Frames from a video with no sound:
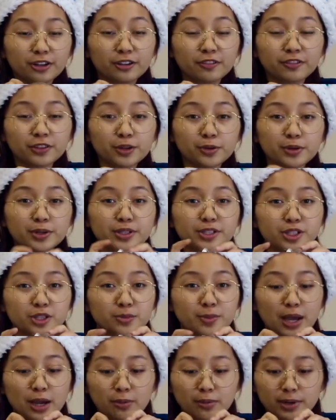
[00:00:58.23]
viewers, you
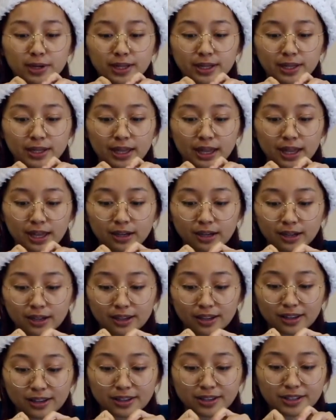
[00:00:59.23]
might want to get
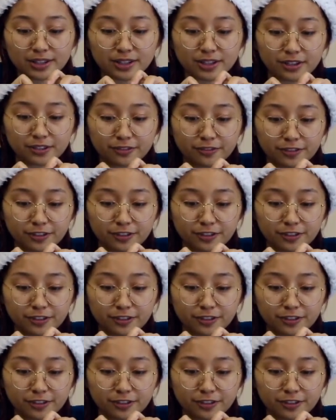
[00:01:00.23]
an adult for